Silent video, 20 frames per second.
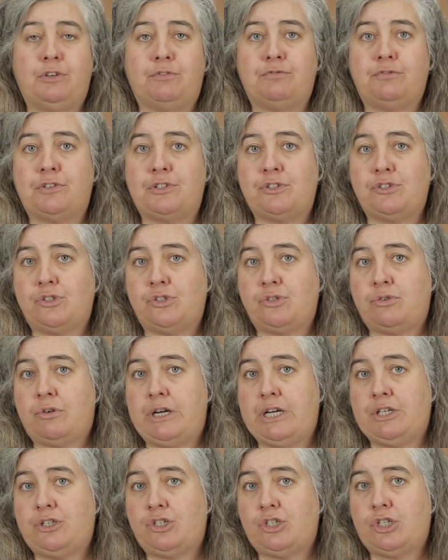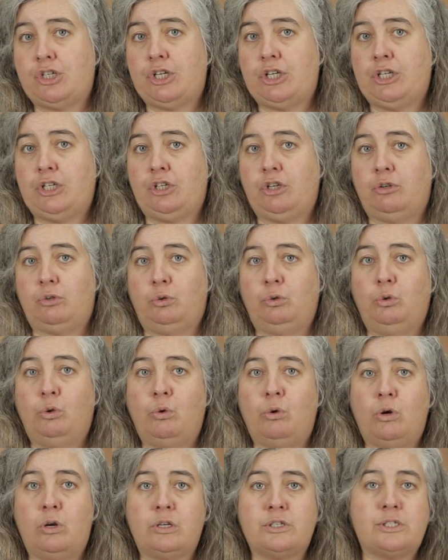your frustration, your
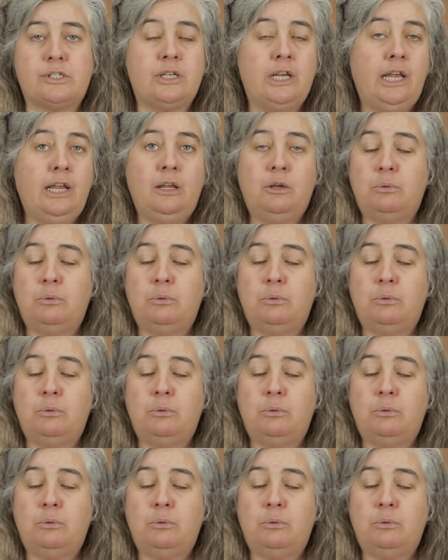loss,